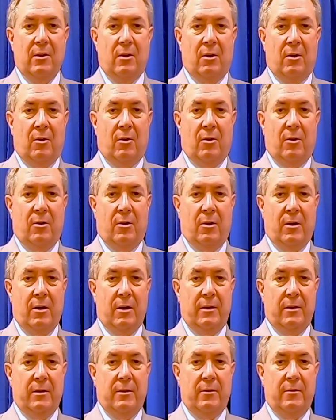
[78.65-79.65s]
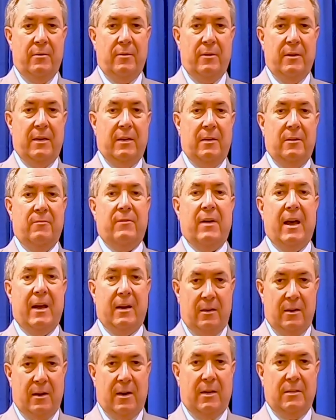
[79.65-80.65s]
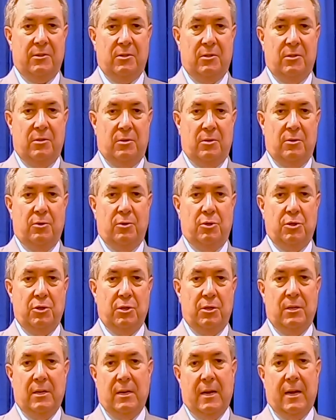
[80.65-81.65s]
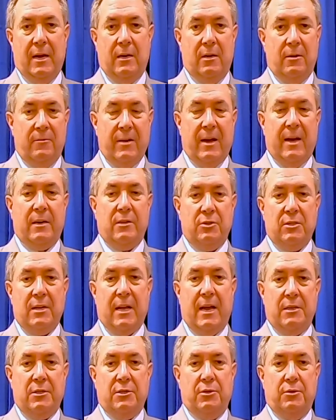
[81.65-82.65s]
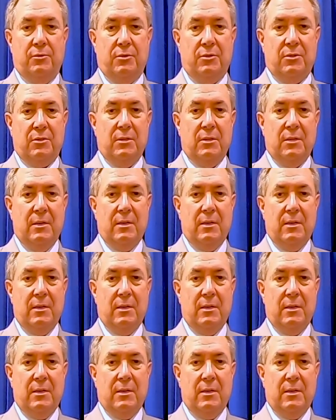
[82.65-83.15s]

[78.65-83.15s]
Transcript: on the Nevada Constitution and Nevada statutes.